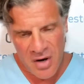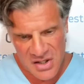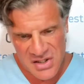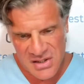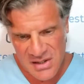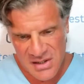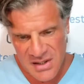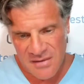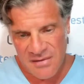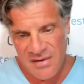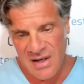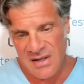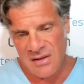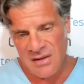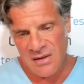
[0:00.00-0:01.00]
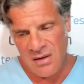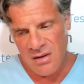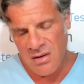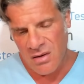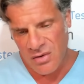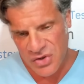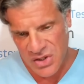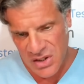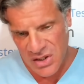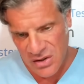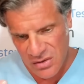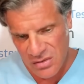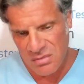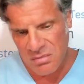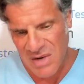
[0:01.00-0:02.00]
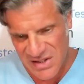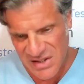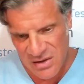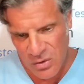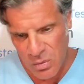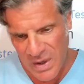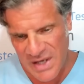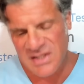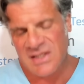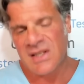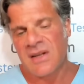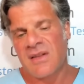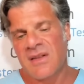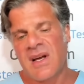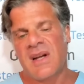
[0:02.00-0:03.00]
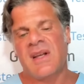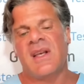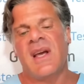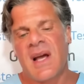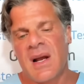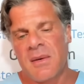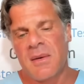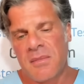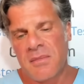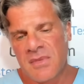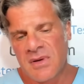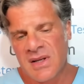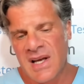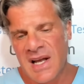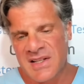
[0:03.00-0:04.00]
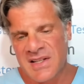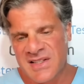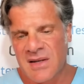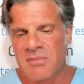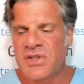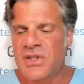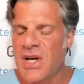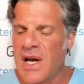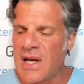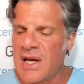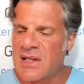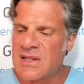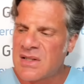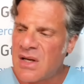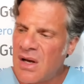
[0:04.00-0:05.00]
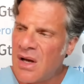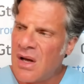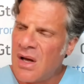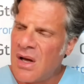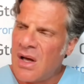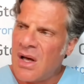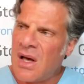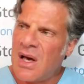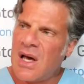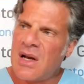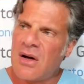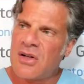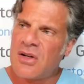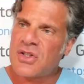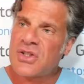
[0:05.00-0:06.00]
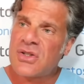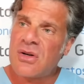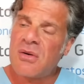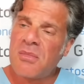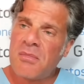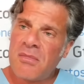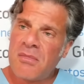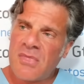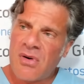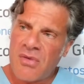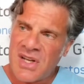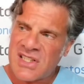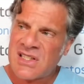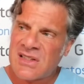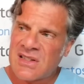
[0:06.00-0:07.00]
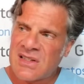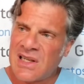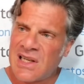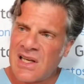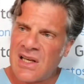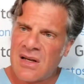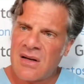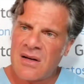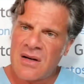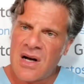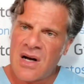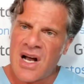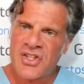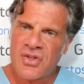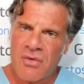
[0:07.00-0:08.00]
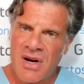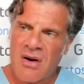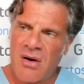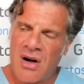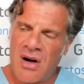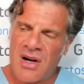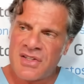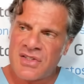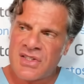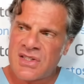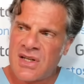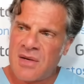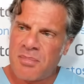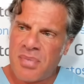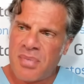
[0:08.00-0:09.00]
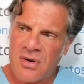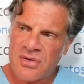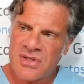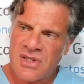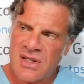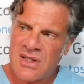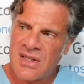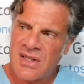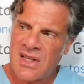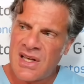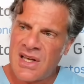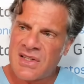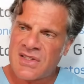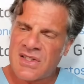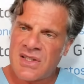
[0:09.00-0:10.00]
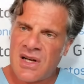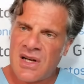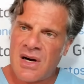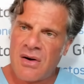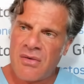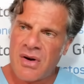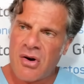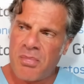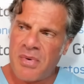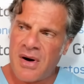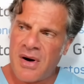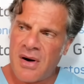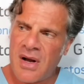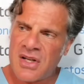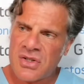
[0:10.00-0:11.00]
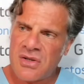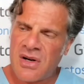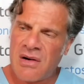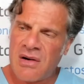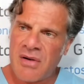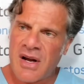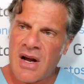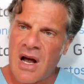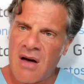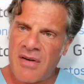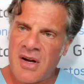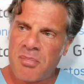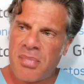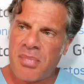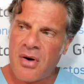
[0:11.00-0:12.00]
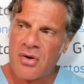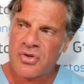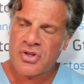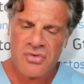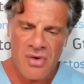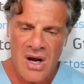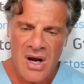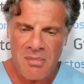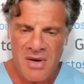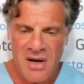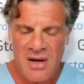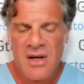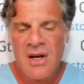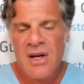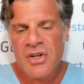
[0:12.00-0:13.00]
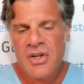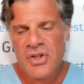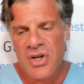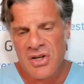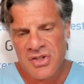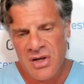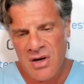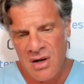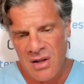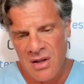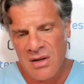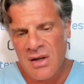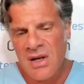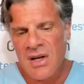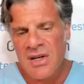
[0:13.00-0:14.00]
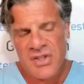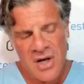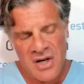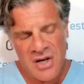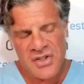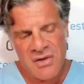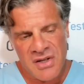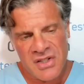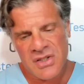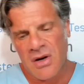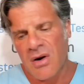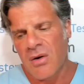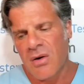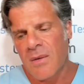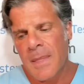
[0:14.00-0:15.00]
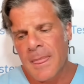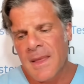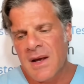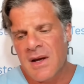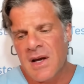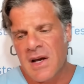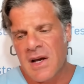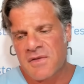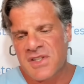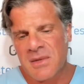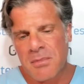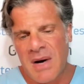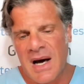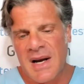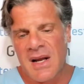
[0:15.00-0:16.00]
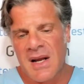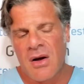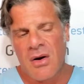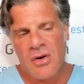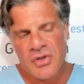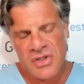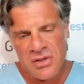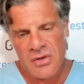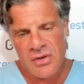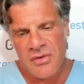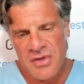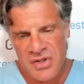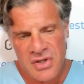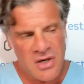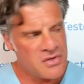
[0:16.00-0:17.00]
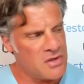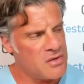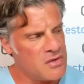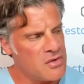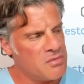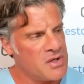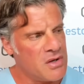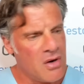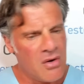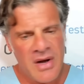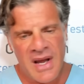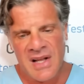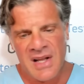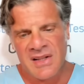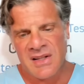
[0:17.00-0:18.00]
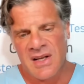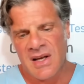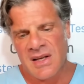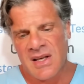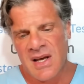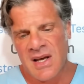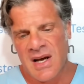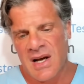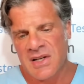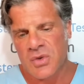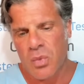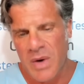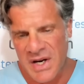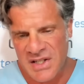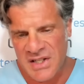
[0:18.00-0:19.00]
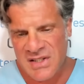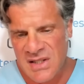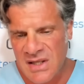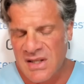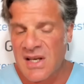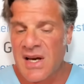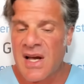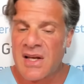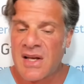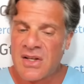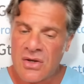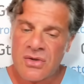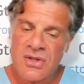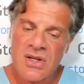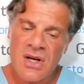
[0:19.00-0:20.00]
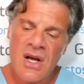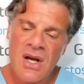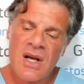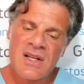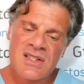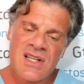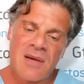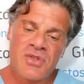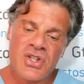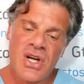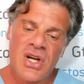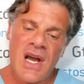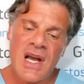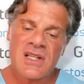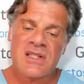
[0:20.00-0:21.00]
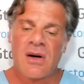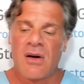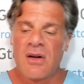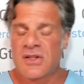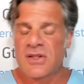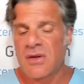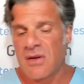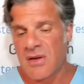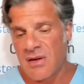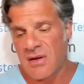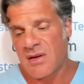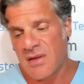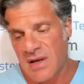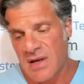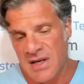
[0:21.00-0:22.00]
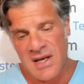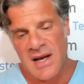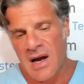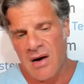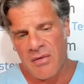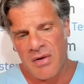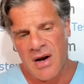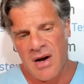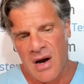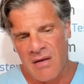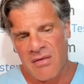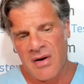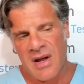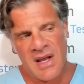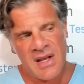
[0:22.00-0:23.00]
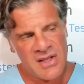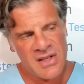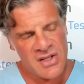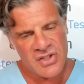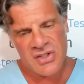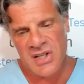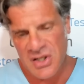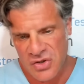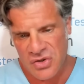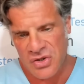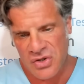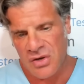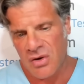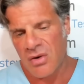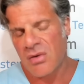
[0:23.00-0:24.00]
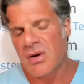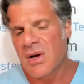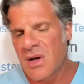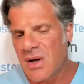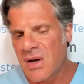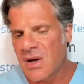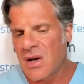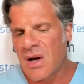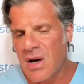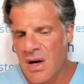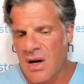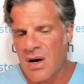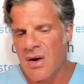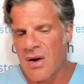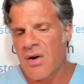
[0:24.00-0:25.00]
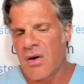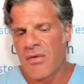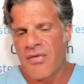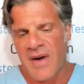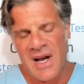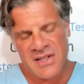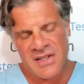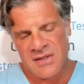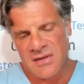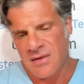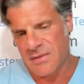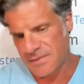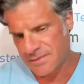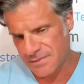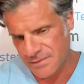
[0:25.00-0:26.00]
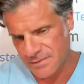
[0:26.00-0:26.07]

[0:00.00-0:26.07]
positive that goes into muscle wasting, then he can get some GH. And also recently, as Rick Collins posted, it's a recuperation and recovery post-trauma surgery. So if somebody goes into the surgery room, you know, and he has wasting, he can use some GH also that he can recover and his tissues, you know, grow faster.